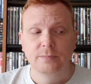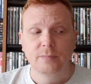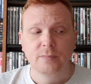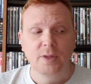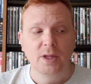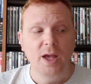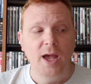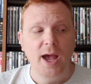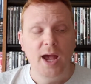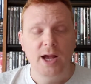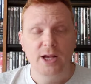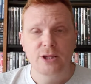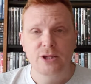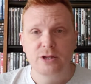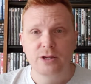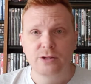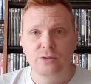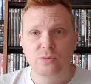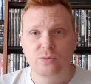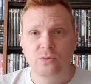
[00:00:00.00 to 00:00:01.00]
the
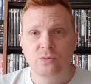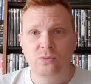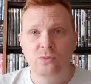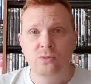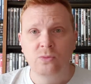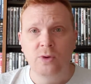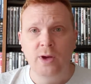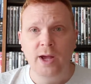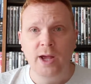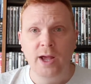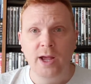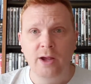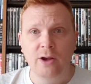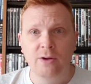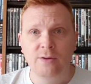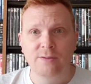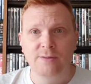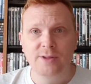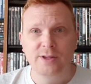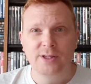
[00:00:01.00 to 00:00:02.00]
action is way
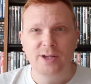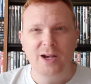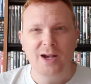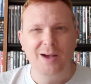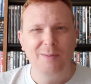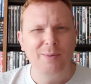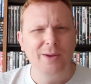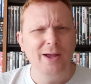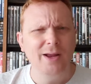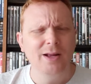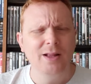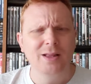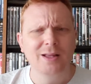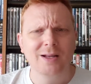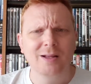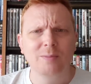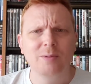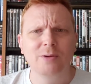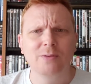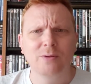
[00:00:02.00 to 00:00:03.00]
over the top and a
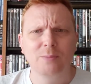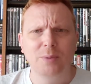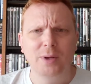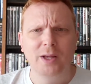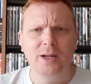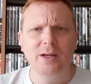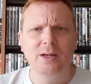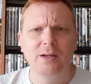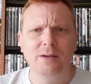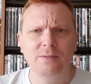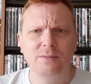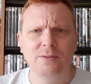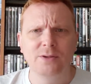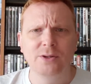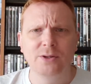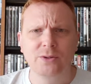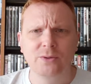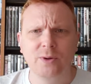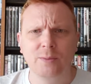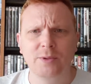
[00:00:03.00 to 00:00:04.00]
little bit repetitive
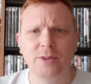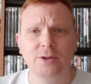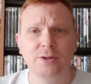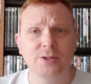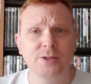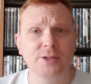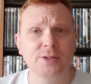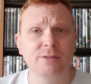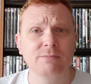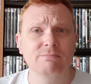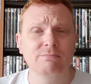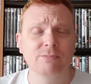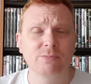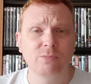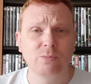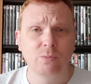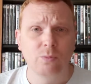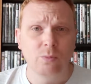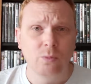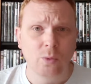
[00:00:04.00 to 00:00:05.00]
too. I mean, there's
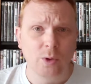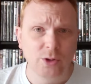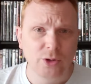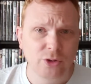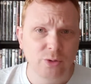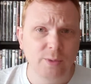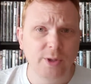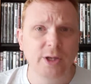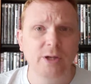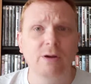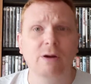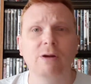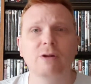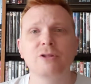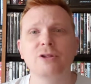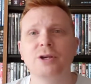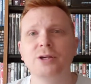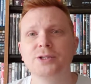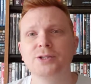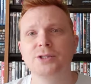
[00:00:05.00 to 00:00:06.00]
one too many car
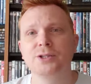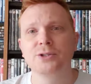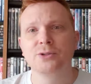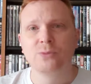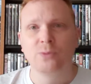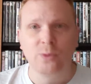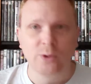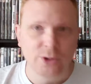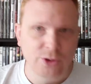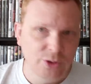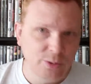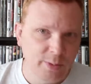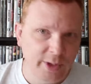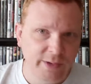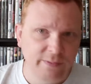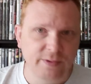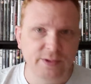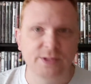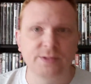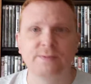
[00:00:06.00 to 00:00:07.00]
chases, one too many
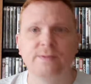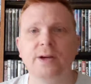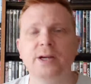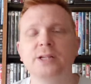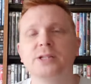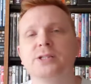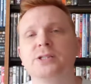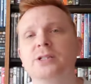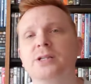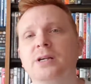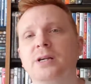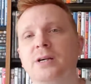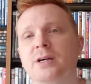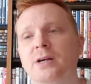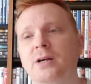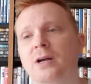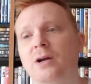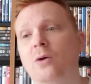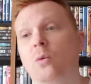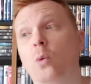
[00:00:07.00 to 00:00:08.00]
fist fights,
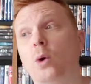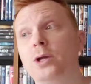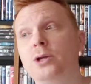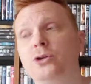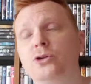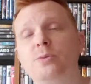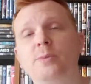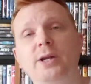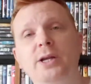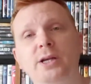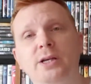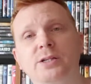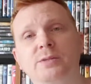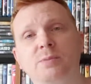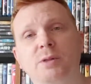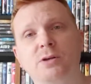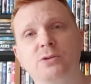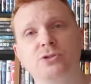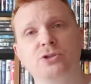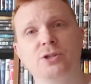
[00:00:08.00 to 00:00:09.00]
one too many
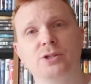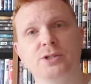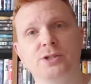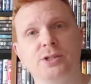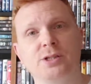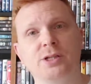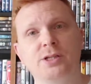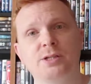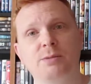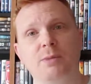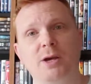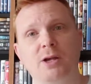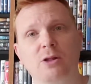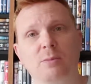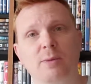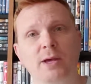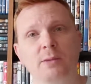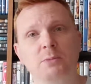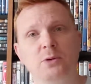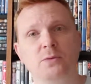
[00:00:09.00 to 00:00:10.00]
explosions. It is a Michael
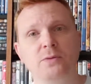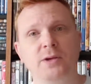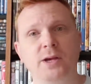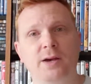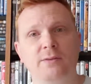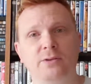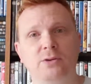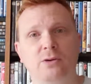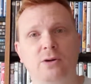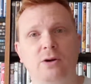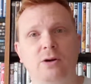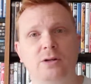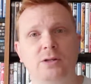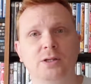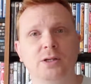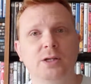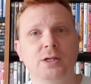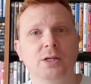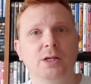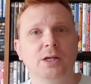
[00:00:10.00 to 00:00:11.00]
Bay movie after all.
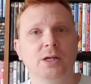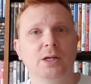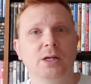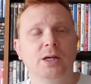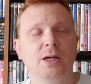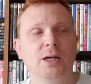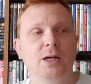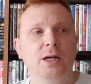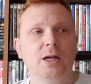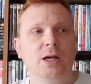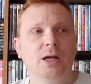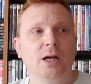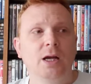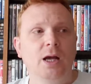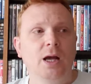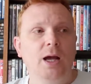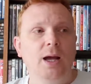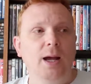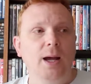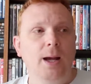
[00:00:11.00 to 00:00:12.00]

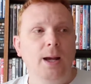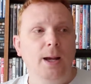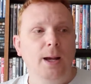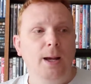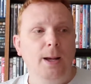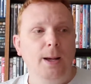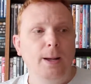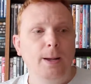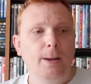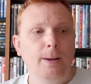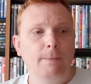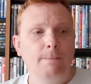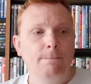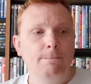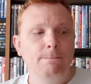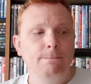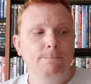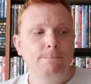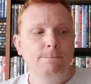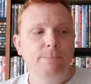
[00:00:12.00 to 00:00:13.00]

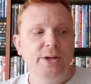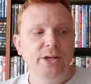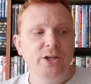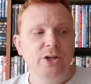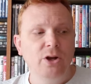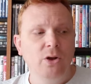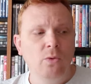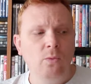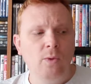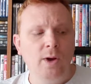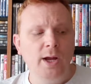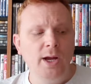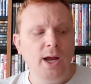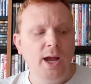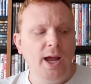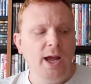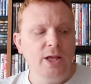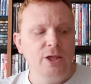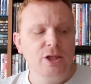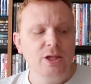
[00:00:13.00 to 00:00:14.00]
But you know what?
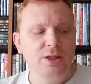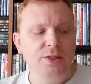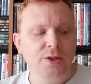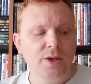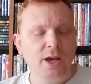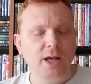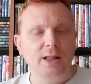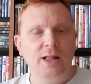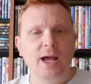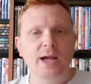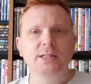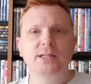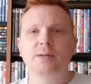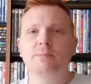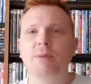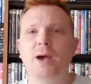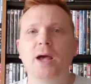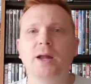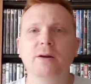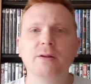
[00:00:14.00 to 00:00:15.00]
I actually think I liked it
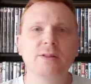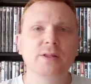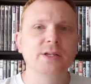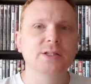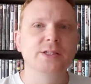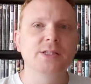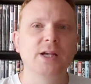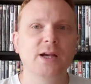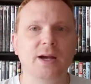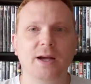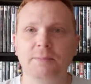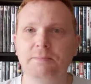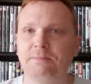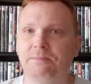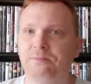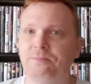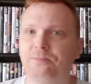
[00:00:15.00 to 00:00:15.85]
better this time.